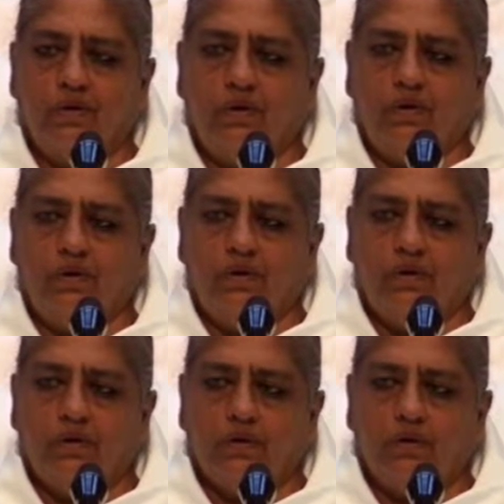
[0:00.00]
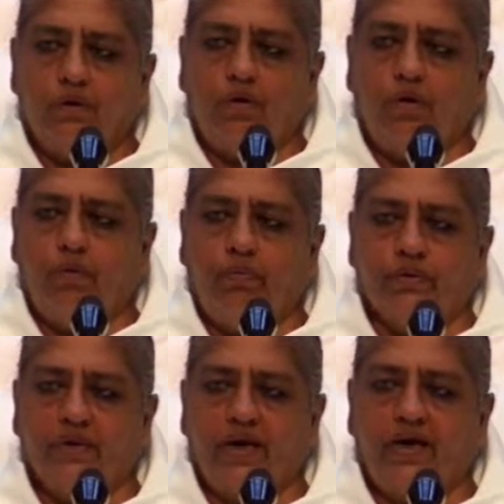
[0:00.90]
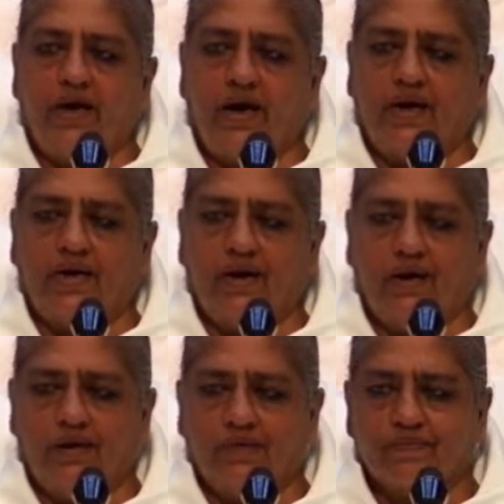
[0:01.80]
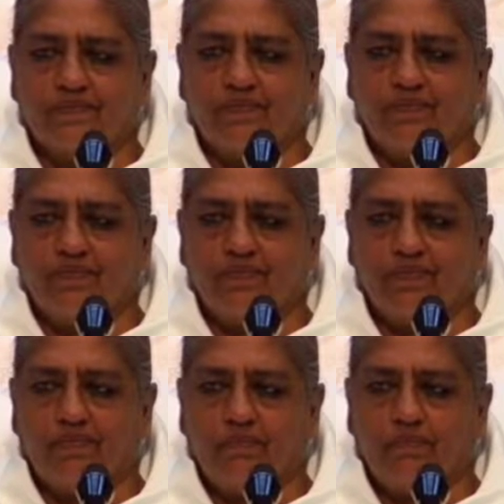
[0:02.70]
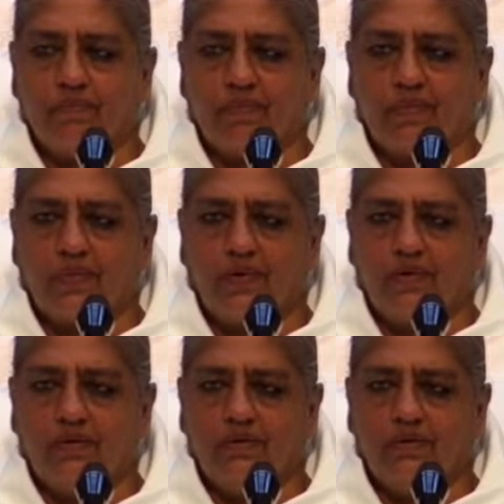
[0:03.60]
Then, even if one vice comes,